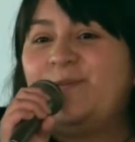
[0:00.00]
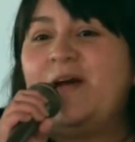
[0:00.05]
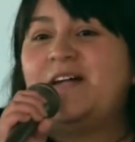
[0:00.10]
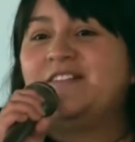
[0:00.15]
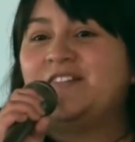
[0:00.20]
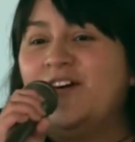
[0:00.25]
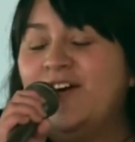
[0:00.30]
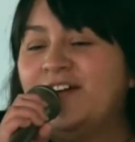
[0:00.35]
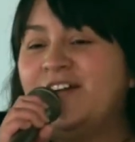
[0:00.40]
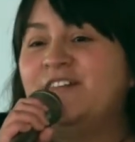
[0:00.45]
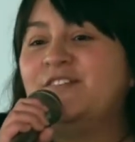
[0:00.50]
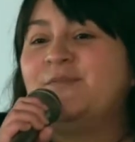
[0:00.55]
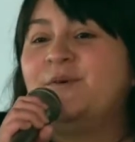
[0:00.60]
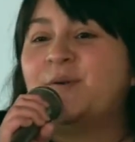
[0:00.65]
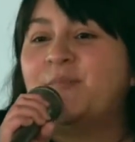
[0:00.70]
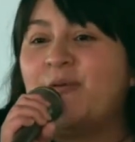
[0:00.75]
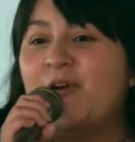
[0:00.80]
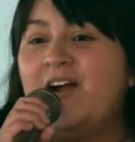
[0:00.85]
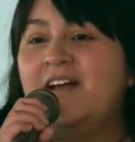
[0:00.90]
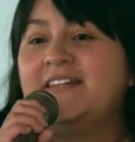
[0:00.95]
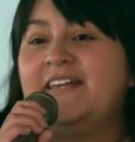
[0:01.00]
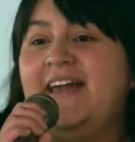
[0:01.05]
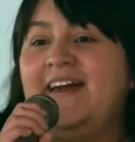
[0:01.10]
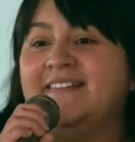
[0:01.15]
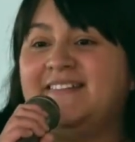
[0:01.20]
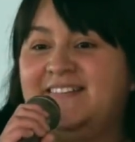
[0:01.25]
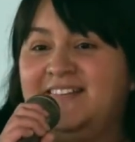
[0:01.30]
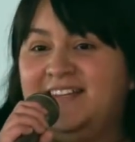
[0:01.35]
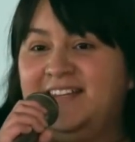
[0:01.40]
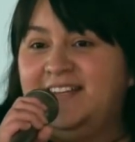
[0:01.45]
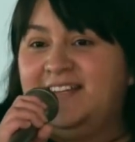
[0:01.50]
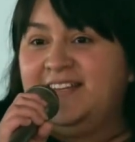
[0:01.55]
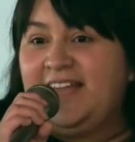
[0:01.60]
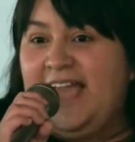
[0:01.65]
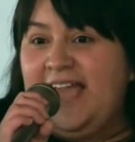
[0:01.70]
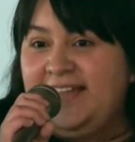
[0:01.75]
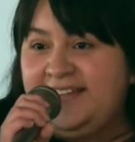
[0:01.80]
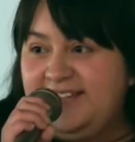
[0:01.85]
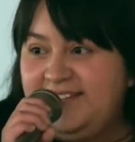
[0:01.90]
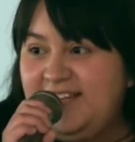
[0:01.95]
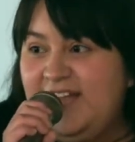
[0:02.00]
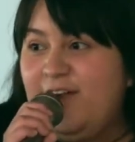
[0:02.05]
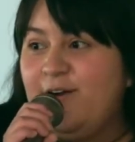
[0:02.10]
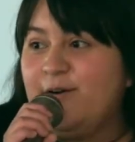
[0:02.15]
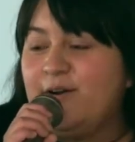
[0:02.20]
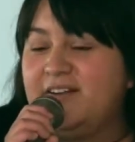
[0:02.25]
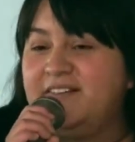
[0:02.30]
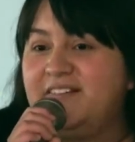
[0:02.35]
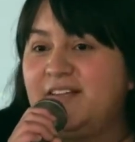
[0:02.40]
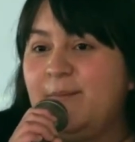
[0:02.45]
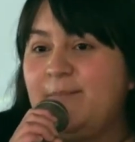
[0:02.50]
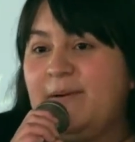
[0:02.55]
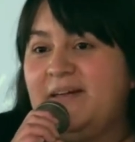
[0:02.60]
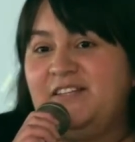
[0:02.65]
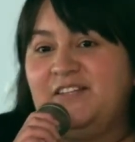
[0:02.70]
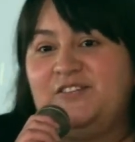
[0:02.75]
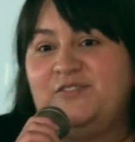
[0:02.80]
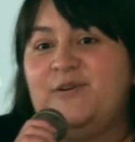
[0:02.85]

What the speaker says: as long as we're broadcasting and the tower is up by the